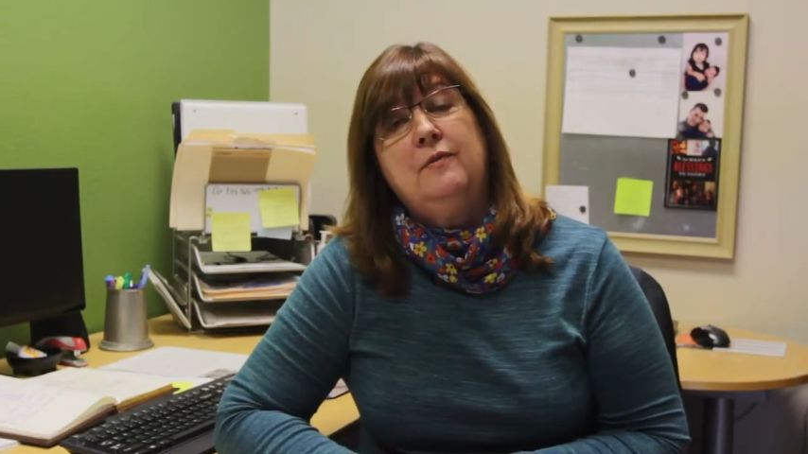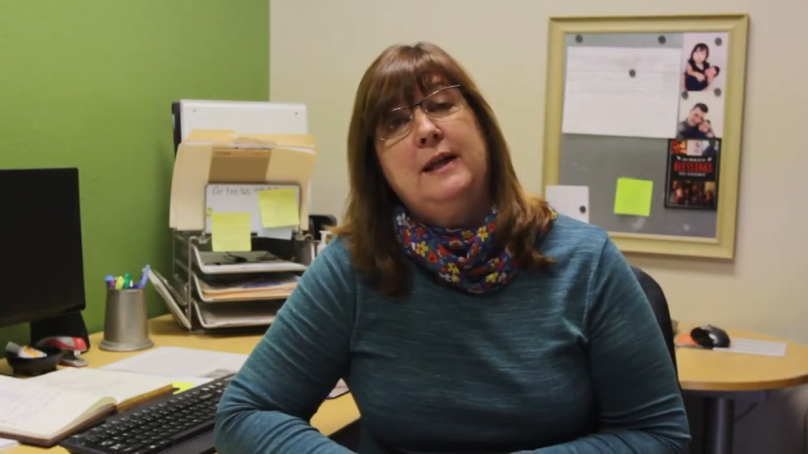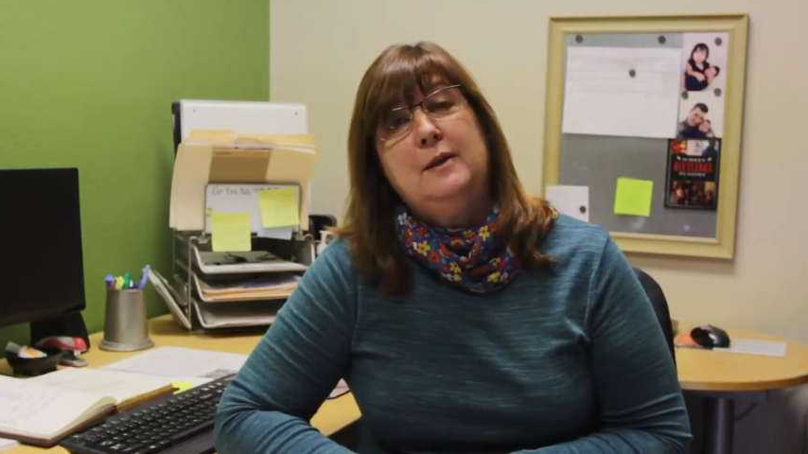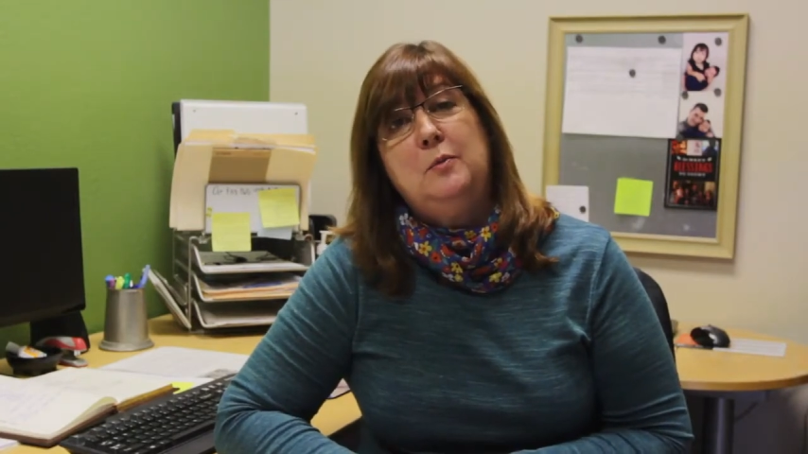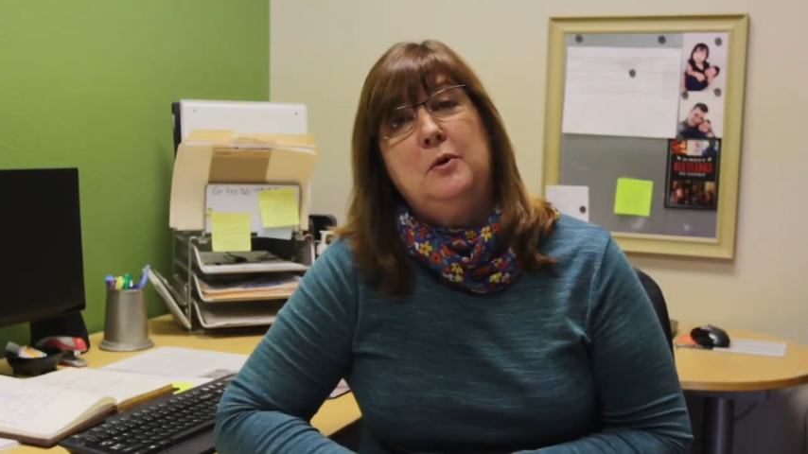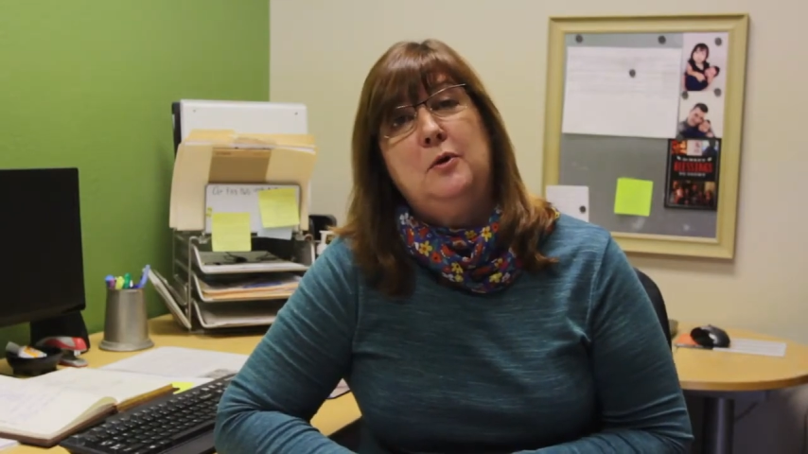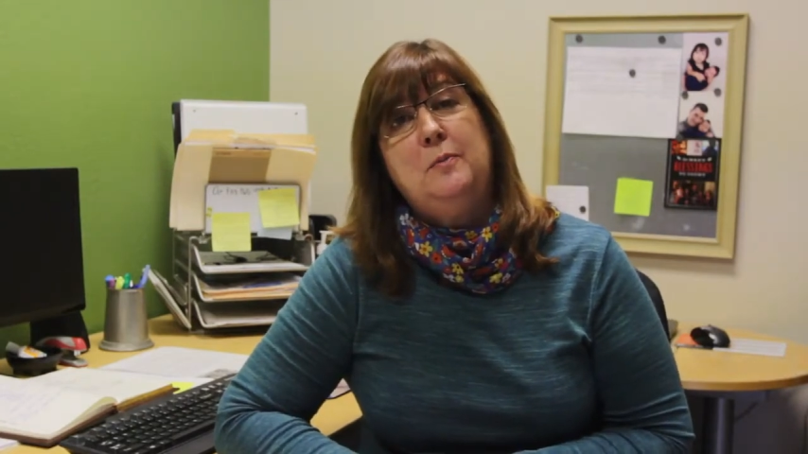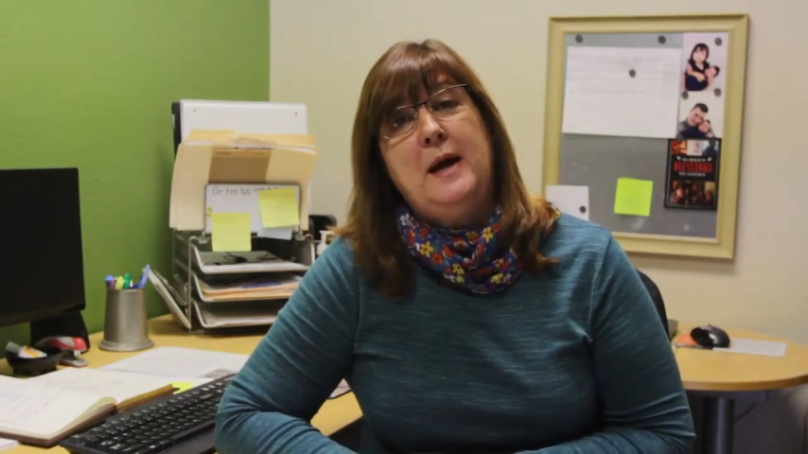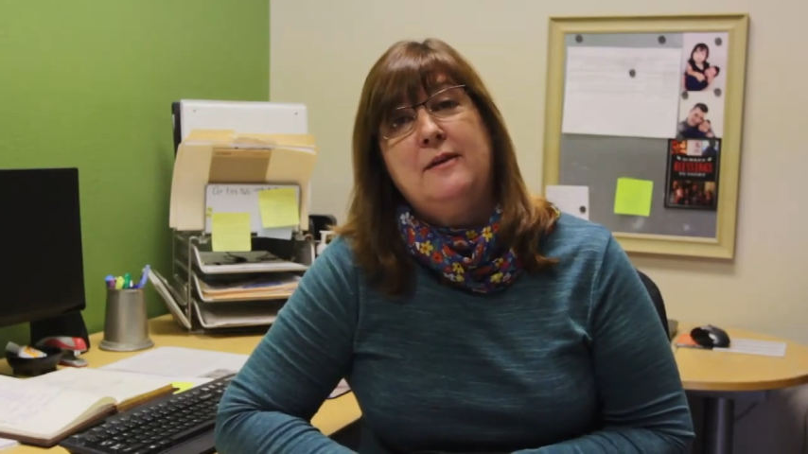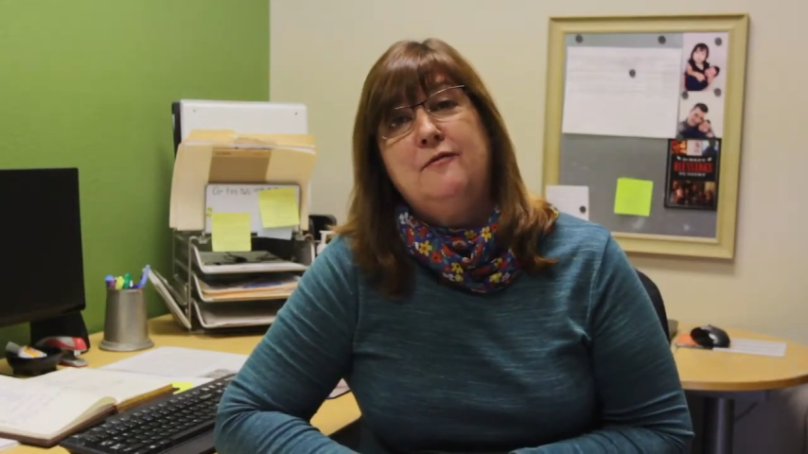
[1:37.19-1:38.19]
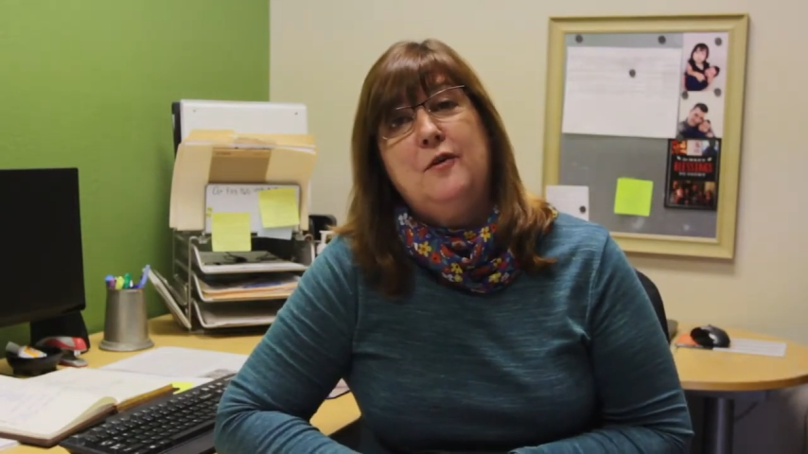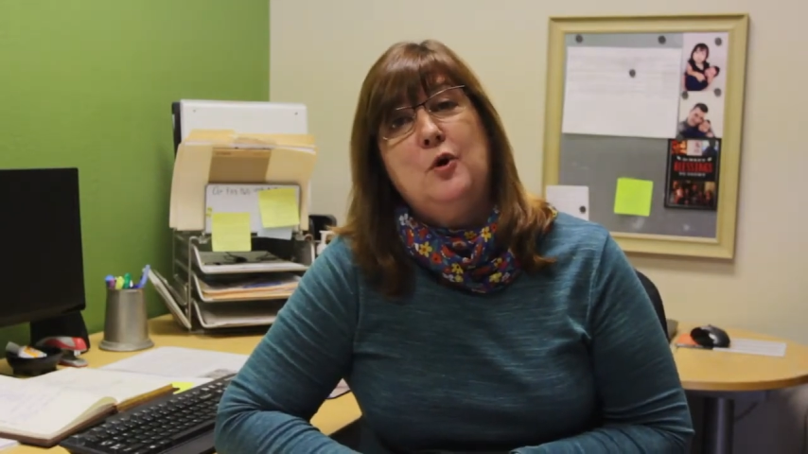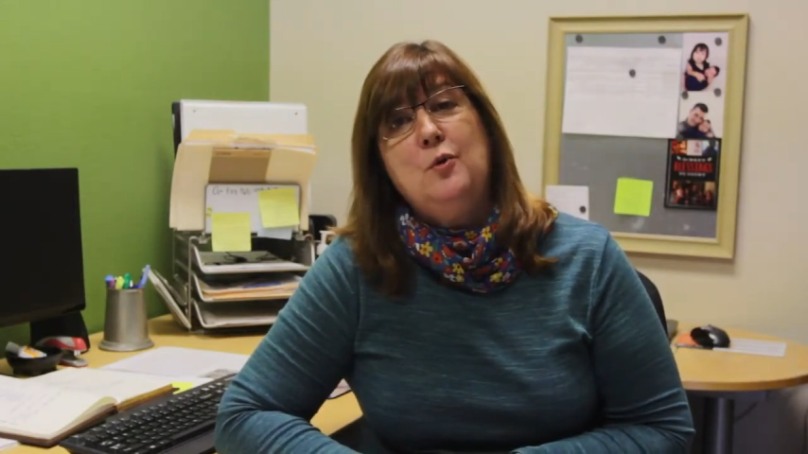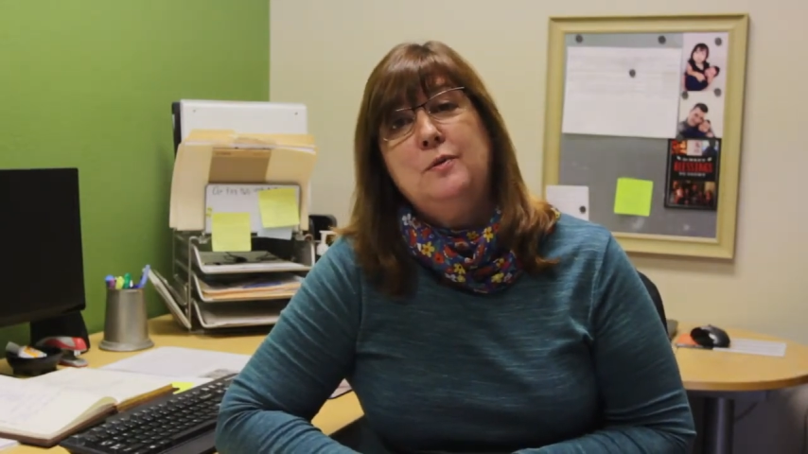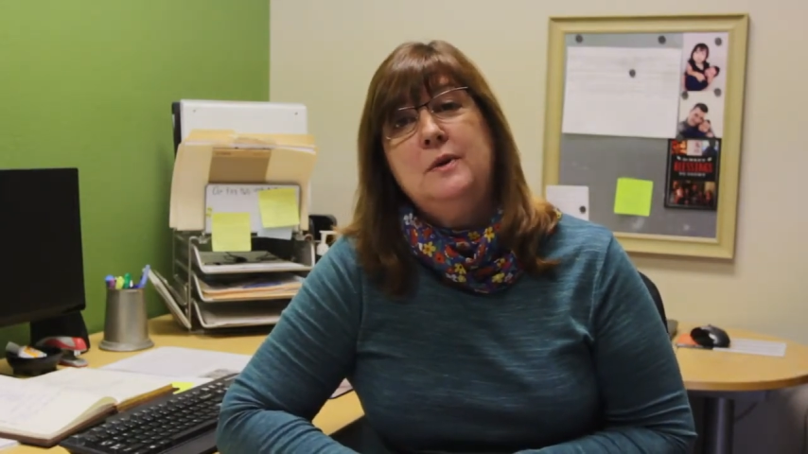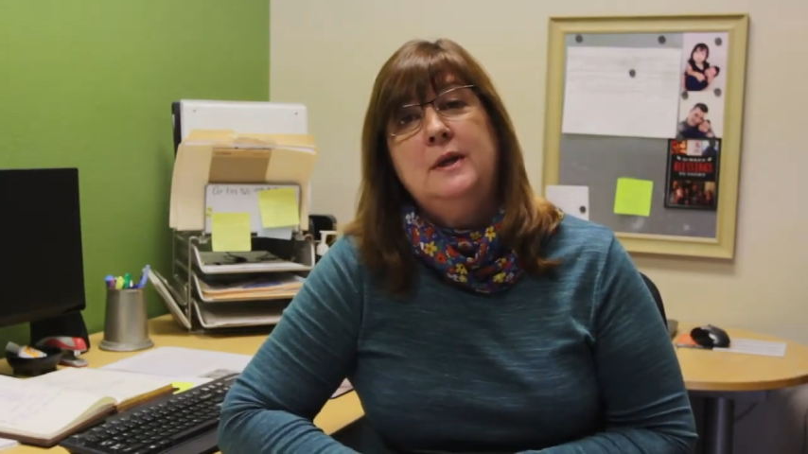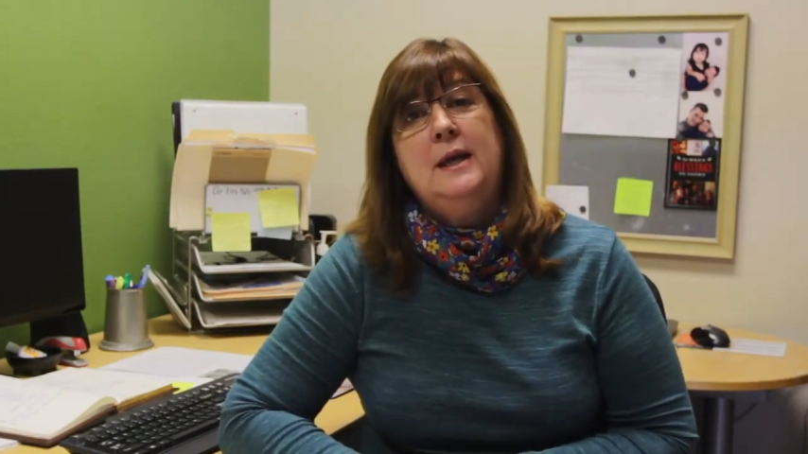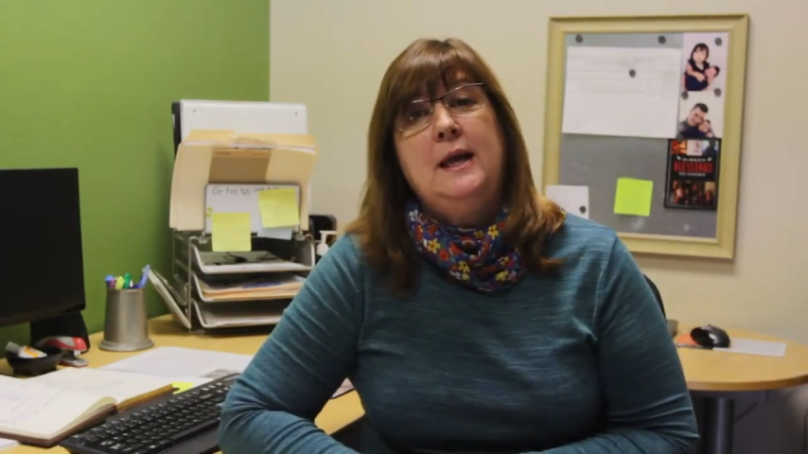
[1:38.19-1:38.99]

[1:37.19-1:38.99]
available by phone,